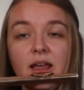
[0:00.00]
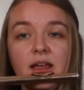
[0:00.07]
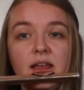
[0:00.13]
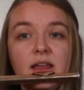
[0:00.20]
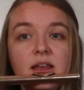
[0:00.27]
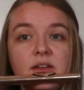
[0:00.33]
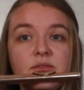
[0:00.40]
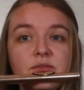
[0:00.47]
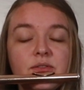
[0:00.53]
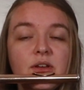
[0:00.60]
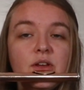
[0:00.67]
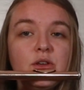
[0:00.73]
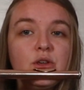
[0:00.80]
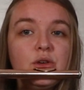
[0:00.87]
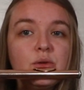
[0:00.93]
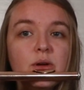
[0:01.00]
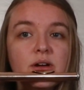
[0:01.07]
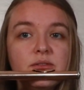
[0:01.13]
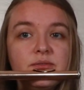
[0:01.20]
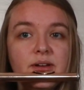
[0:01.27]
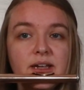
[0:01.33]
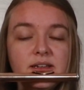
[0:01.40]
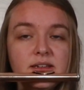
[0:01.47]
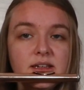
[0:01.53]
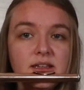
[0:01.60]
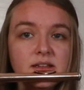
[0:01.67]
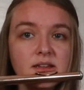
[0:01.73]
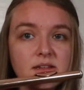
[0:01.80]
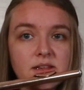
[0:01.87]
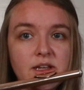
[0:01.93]
If you are
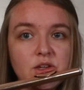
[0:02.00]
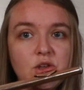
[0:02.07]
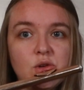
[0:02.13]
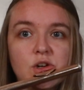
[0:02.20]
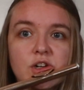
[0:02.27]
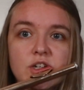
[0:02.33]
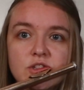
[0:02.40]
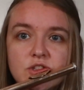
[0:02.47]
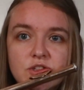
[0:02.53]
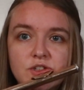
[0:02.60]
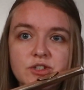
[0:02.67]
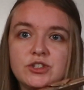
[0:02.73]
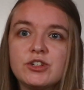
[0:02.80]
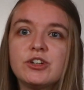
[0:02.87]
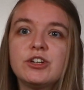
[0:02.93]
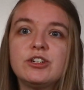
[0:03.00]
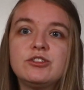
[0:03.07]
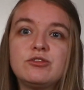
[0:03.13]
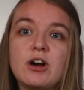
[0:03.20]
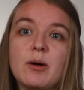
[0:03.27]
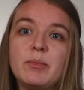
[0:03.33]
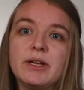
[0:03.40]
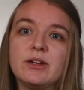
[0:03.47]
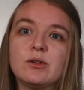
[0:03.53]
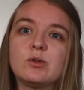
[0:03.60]
finding that you're concerned you're going to drop it